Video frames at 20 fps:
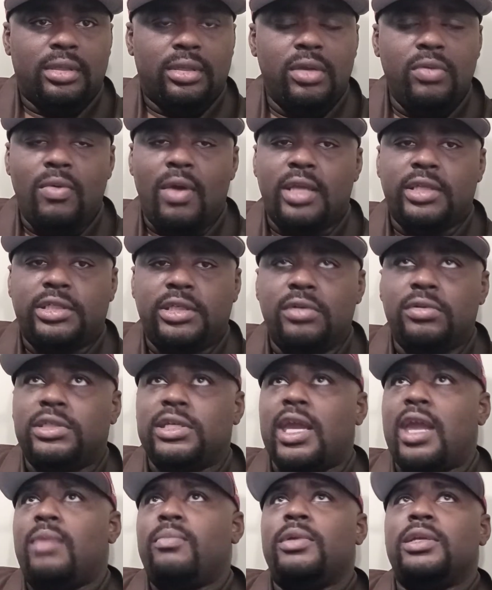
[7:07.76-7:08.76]
You won 2
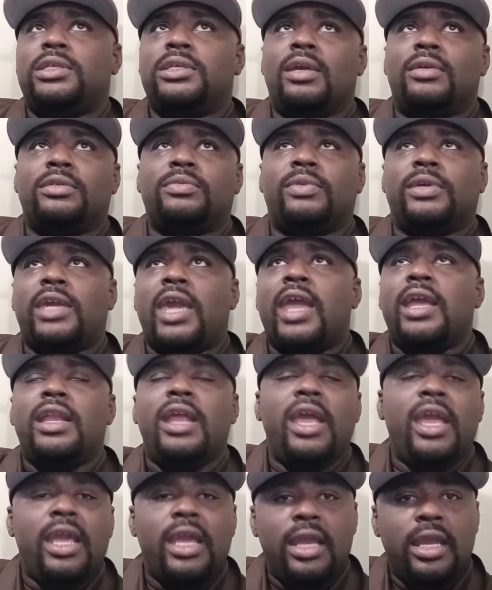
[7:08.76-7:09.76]
championships with
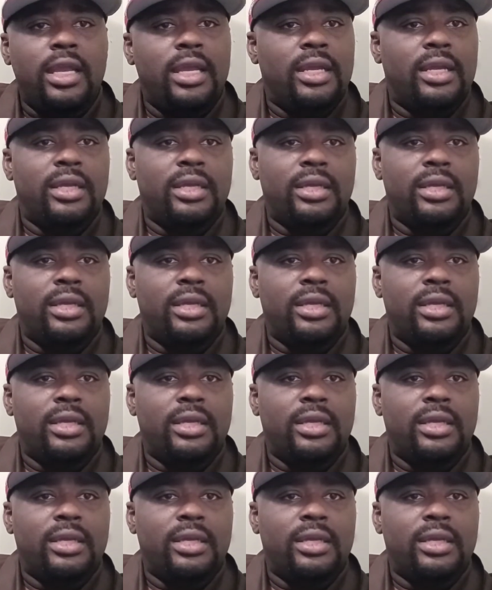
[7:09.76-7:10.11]
KD.